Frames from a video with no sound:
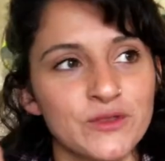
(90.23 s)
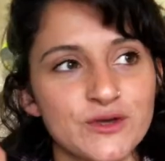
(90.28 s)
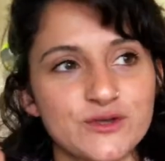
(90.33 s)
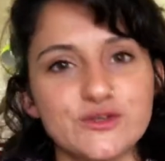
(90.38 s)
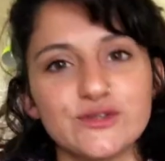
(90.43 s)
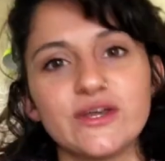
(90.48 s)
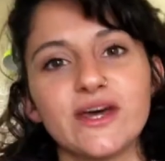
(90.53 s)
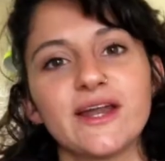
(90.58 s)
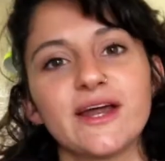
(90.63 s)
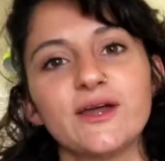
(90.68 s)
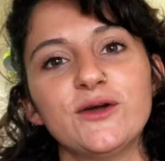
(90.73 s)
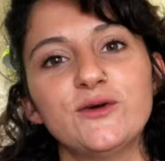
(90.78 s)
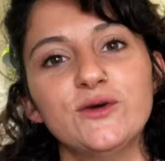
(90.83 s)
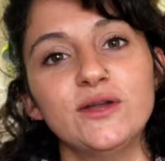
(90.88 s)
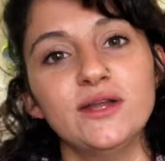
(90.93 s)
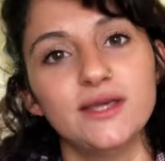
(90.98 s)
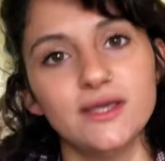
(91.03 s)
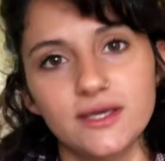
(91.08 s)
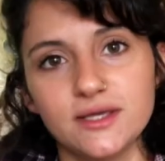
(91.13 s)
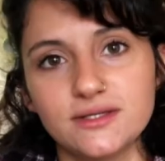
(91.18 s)
so that I
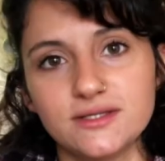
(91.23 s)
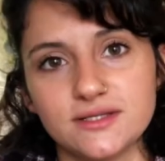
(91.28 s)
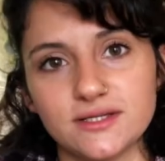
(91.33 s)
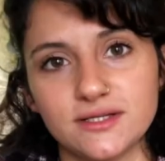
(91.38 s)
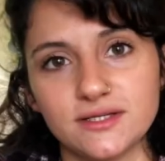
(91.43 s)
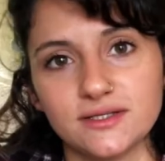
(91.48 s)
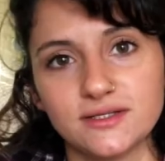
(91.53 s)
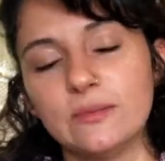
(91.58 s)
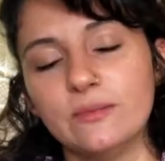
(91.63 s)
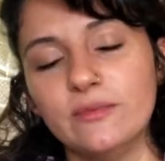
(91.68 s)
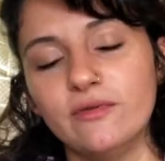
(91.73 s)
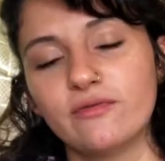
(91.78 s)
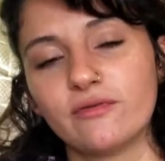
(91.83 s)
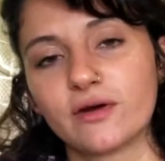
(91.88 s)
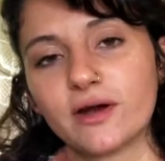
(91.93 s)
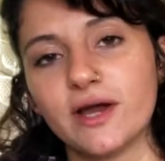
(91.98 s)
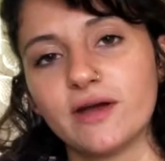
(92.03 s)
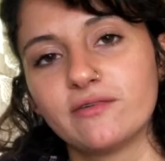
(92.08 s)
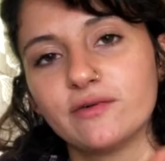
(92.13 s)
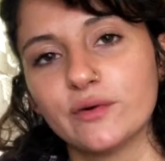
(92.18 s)
could eat it
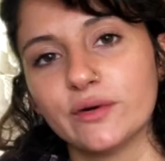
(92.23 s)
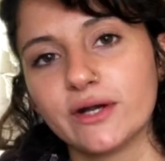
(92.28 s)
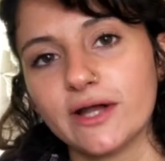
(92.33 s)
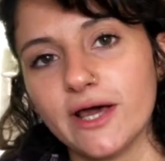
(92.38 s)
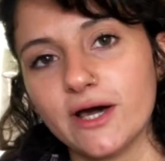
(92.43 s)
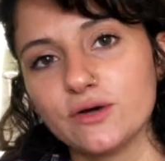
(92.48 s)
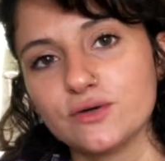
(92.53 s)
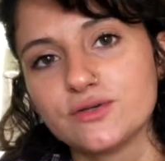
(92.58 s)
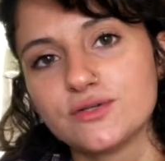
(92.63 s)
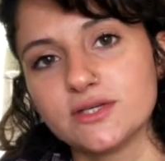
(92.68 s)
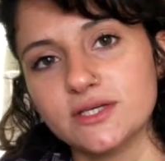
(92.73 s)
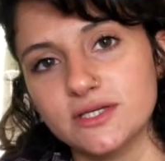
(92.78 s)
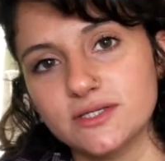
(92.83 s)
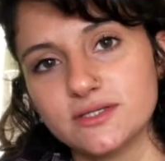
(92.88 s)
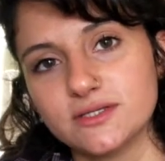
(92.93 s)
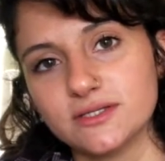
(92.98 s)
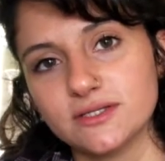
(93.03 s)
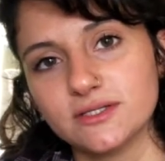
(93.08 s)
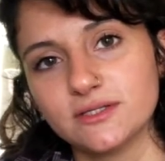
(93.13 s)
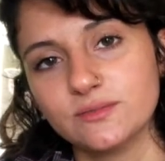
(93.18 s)
before everyone else
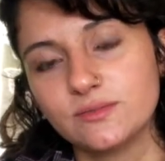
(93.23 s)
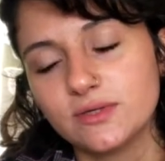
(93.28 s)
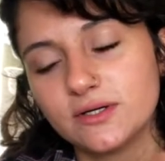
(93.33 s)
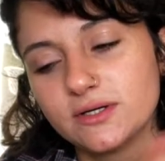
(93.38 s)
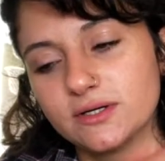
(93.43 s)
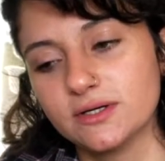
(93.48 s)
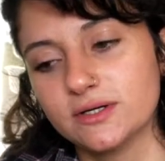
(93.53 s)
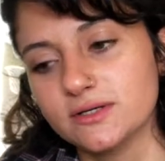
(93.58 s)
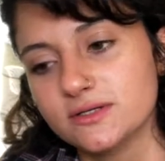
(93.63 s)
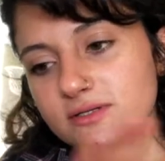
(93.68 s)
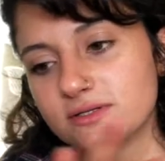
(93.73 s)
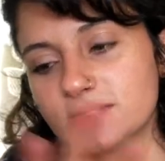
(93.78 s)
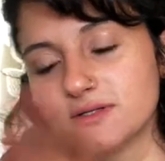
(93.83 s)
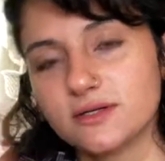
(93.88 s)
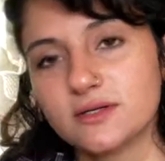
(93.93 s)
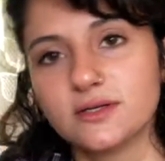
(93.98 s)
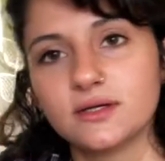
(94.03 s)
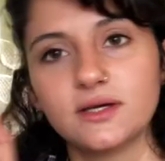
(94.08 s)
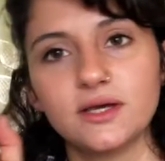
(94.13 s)
eats it, because